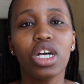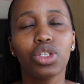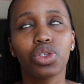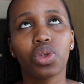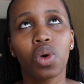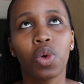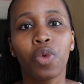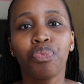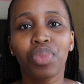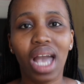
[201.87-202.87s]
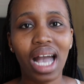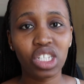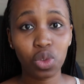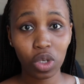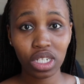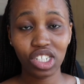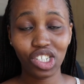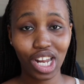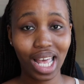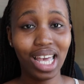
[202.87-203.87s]
So I just want to
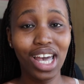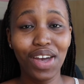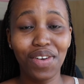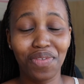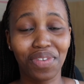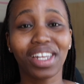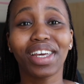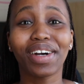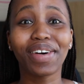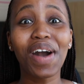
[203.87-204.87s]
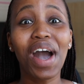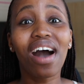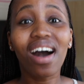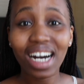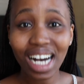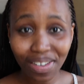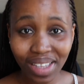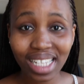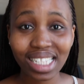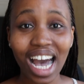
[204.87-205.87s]
share like a video
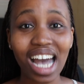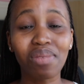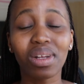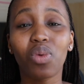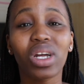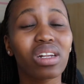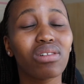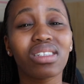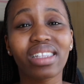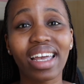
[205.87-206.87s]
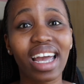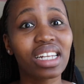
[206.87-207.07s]
of that time and what it looks like.